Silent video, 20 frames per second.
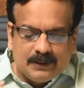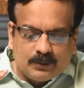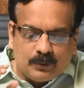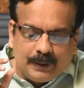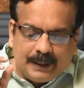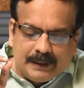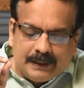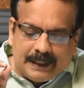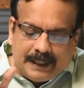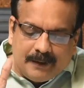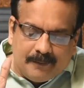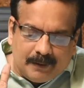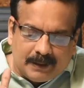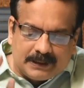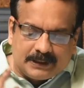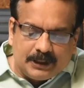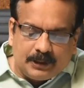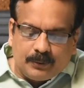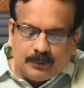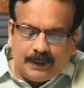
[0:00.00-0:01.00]
So, in the given
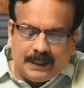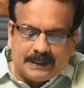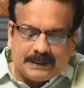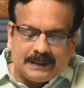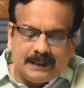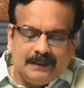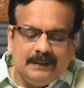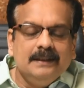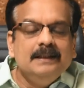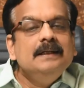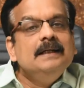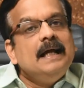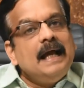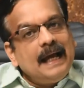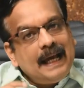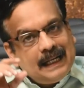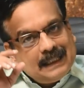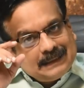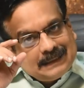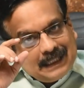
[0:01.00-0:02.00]
situation,
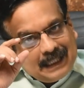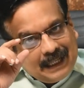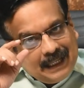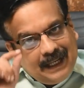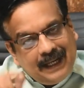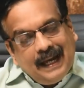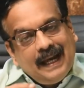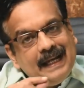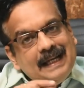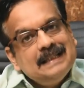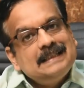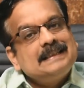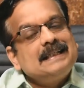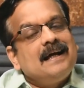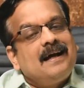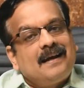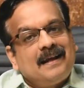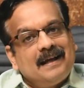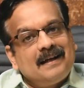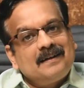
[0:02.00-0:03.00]
answer A is
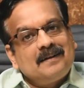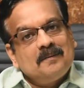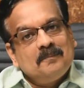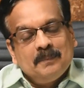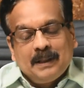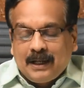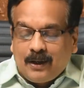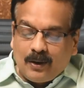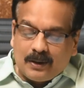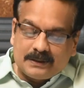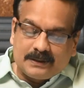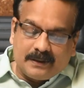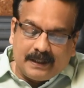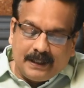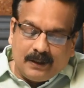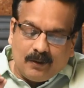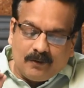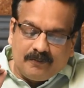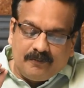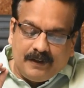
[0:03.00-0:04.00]
correct, because
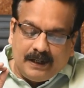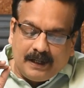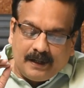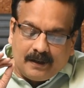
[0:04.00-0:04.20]
writ of